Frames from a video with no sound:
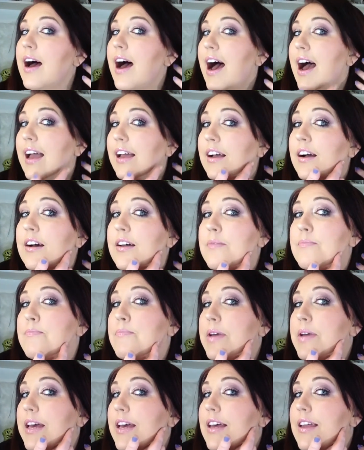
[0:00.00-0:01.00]
I
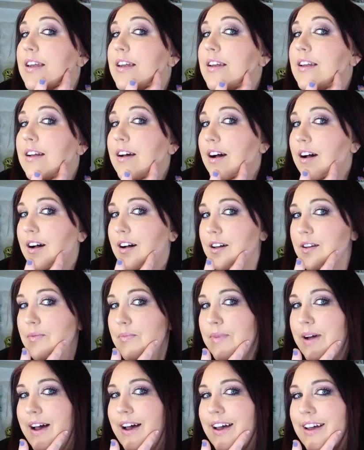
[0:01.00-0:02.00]
got bit on
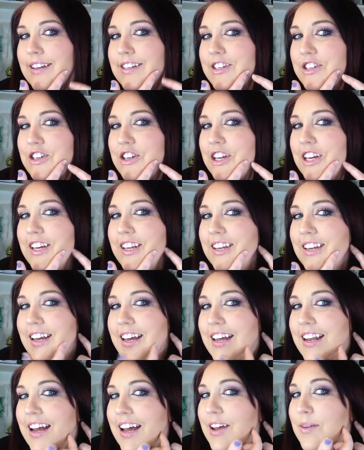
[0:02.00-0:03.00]
my chin
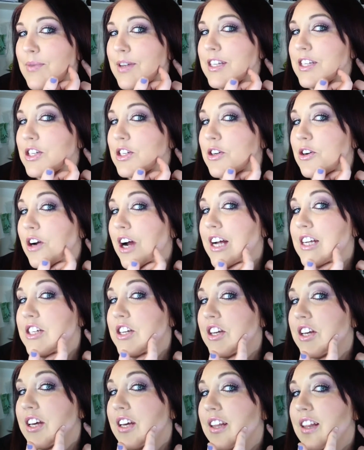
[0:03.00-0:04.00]
and I've been
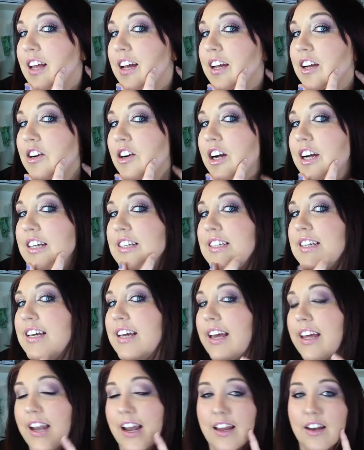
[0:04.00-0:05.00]
scratching it like
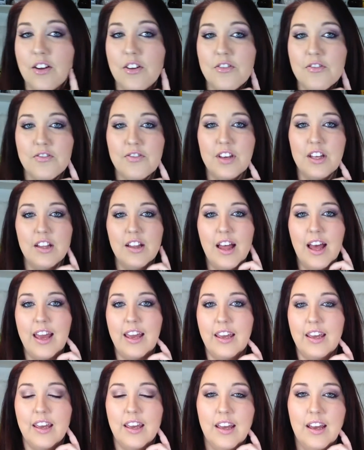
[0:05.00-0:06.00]
crazy, and I don't feel
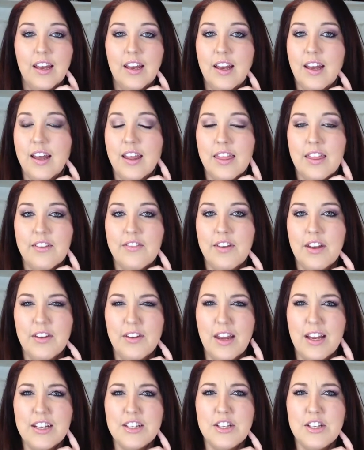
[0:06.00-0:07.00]
like the
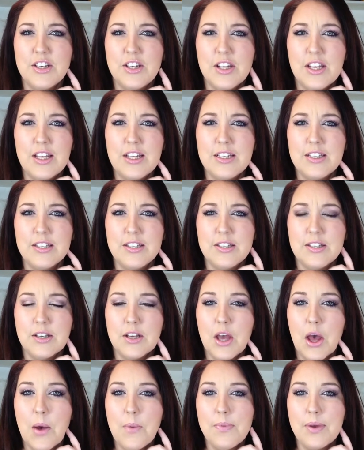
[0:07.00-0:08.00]
foundation is
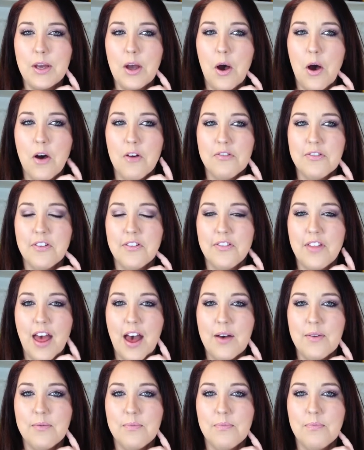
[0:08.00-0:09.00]
coming off of
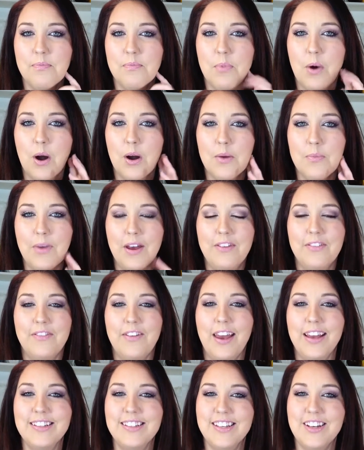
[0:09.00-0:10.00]
that part of my
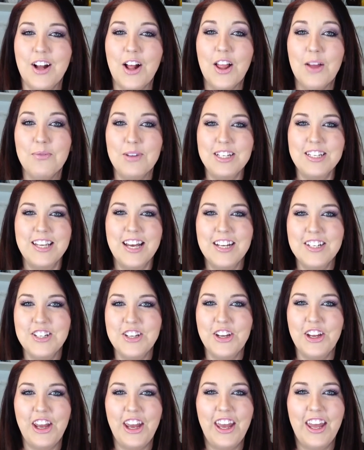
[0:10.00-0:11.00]
face at all. I've been
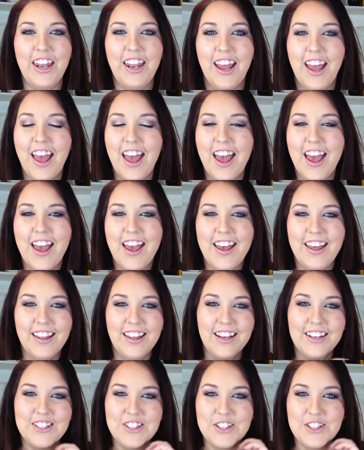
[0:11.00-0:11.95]
touching it and like